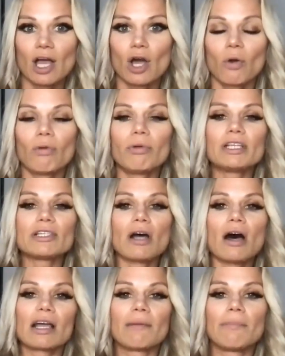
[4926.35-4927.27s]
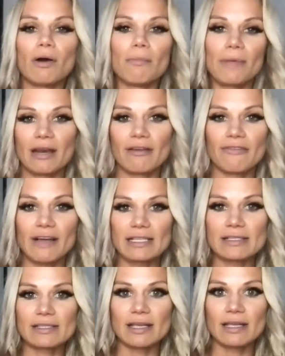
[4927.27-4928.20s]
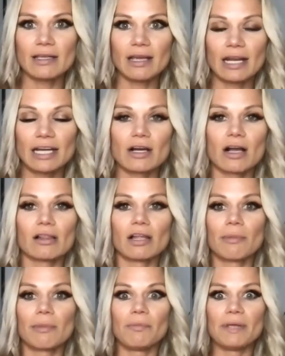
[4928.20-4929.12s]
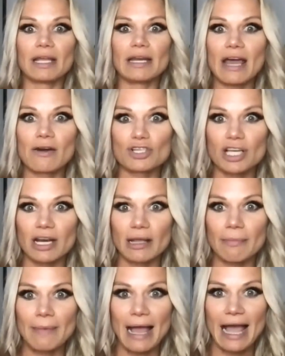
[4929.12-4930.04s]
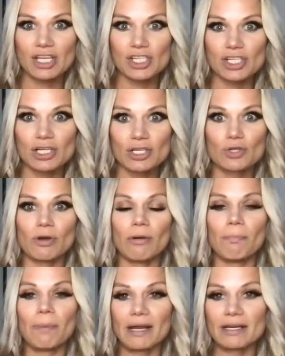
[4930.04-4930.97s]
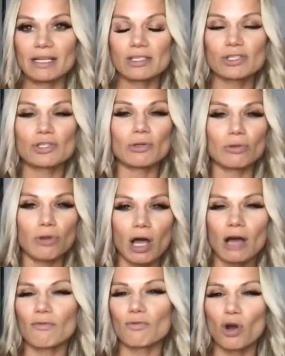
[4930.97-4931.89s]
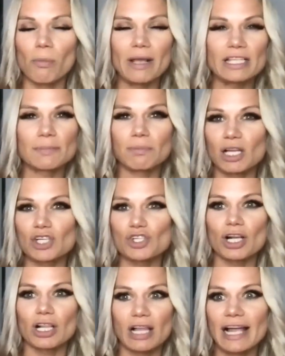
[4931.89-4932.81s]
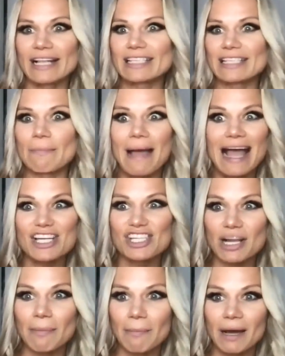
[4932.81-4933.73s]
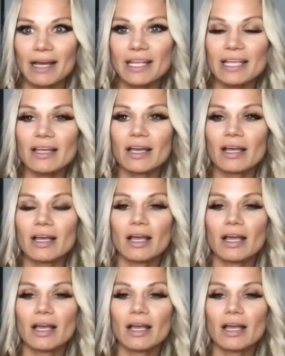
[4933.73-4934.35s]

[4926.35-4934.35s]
When we talk about manifesting, and I talk a lot about being an energetic match to abundance, to love, romance, pleasure, clients, and magic money,